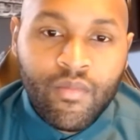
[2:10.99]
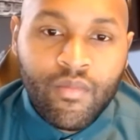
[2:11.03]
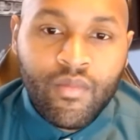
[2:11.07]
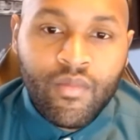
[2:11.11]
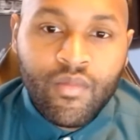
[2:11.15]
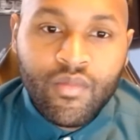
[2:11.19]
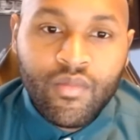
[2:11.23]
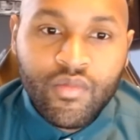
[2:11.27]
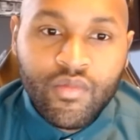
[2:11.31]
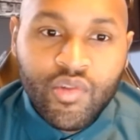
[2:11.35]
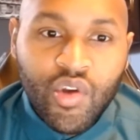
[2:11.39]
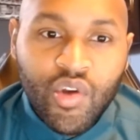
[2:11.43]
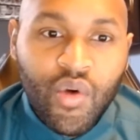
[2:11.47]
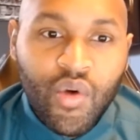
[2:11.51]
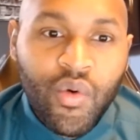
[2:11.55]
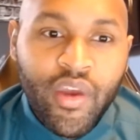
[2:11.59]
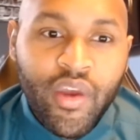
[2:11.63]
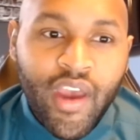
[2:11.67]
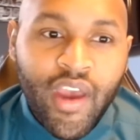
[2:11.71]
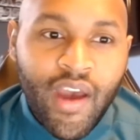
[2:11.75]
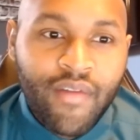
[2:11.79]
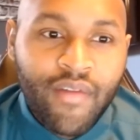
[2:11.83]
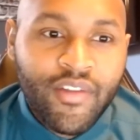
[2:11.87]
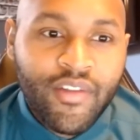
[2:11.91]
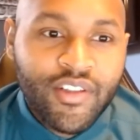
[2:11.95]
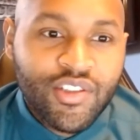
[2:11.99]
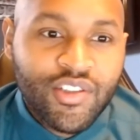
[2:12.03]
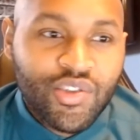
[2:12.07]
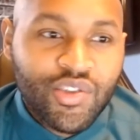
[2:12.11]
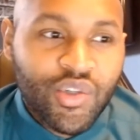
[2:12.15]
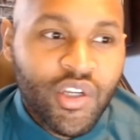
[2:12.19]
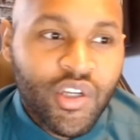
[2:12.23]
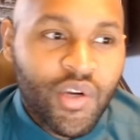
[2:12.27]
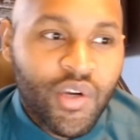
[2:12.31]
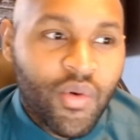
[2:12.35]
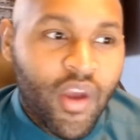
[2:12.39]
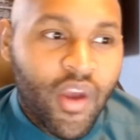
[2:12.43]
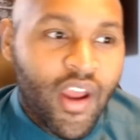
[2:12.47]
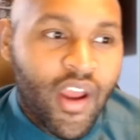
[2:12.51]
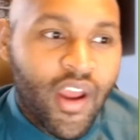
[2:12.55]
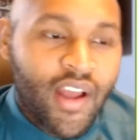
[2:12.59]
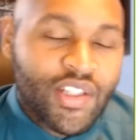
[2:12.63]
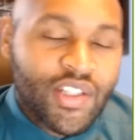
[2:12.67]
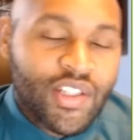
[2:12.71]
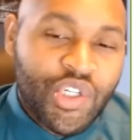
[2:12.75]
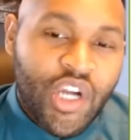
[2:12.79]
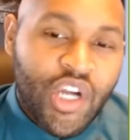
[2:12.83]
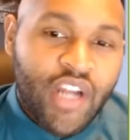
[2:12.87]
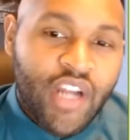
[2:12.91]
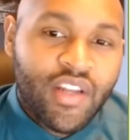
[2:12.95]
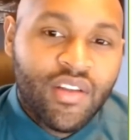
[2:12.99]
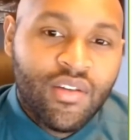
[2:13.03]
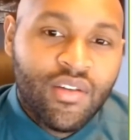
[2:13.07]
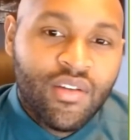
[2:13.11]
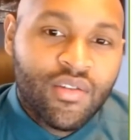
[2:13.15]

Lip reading: So we have this string array. I tried to use